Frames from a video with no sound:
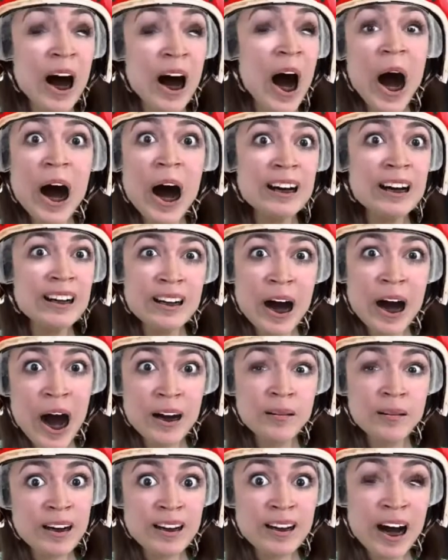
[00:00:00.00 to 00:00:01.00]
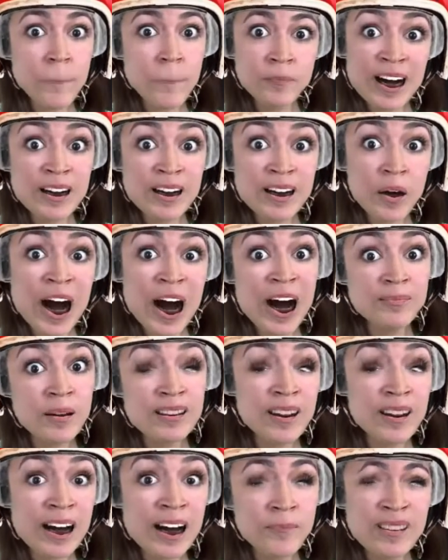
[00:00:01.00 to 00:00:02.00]
I said that they pickle
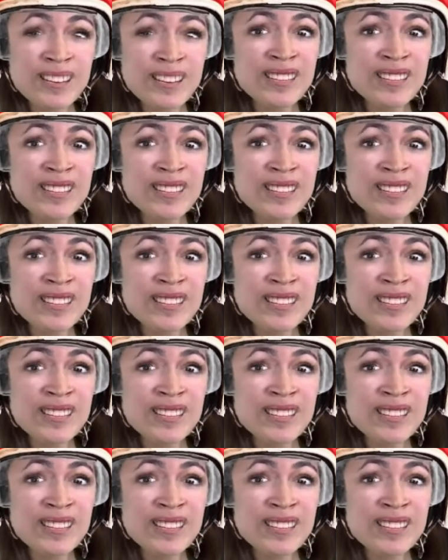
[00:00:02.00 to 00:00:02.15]
everything but